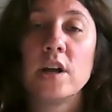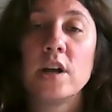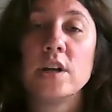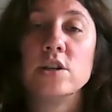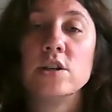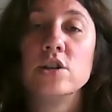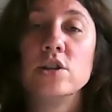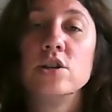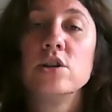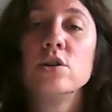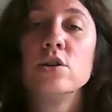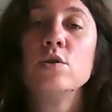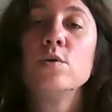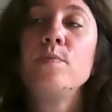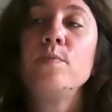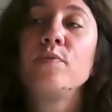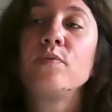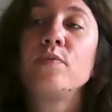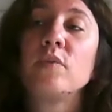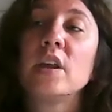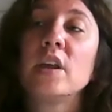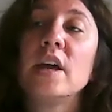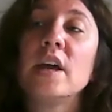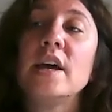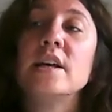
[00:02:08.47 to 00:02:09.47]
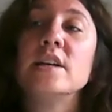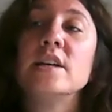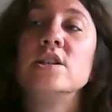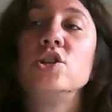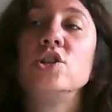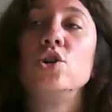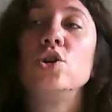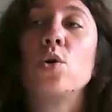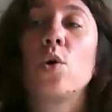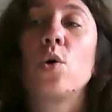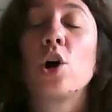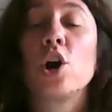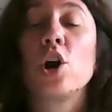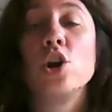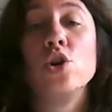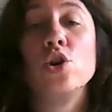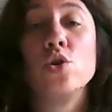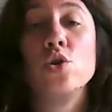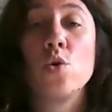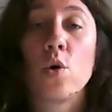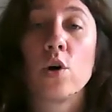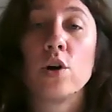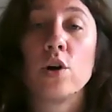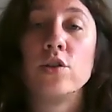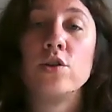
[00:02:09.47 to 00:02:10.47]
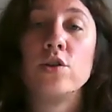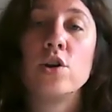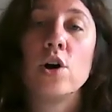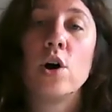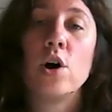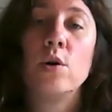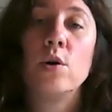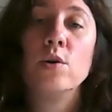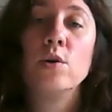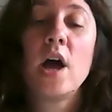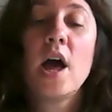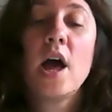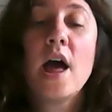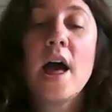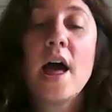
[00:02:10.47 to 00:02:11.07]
into is your north node.